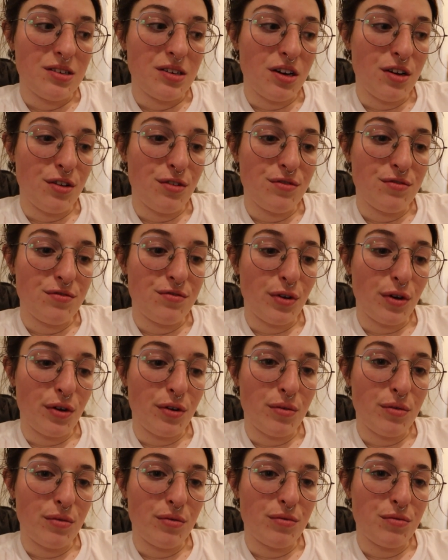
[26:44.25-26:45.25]
hunt
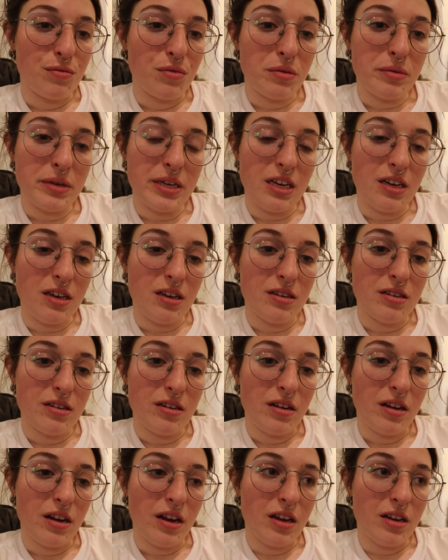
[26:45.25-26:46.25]
for what we need
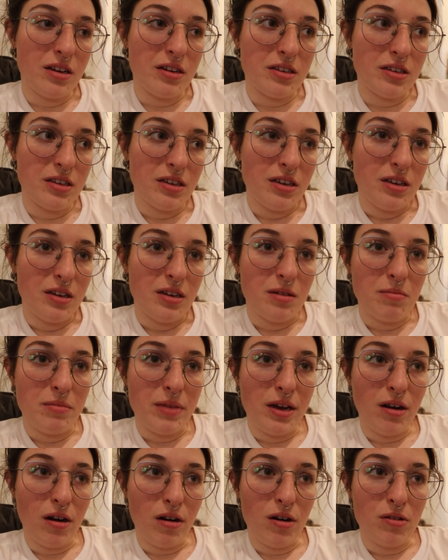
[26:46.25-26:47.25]
and
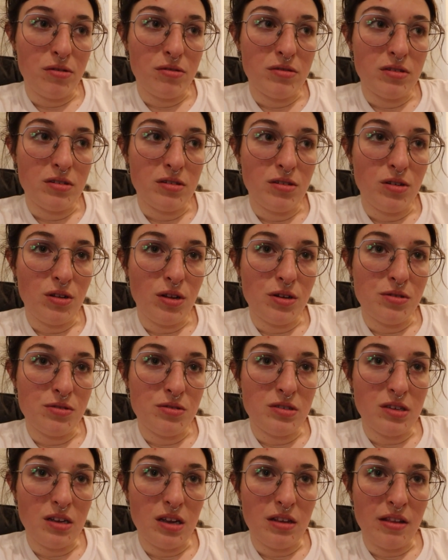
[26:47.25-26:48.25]
make our own
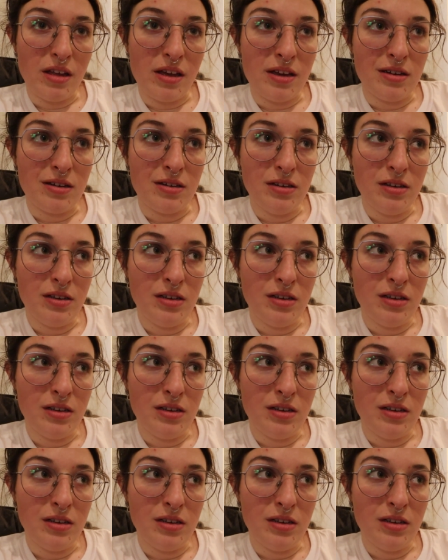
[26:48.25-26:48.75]
clothes and like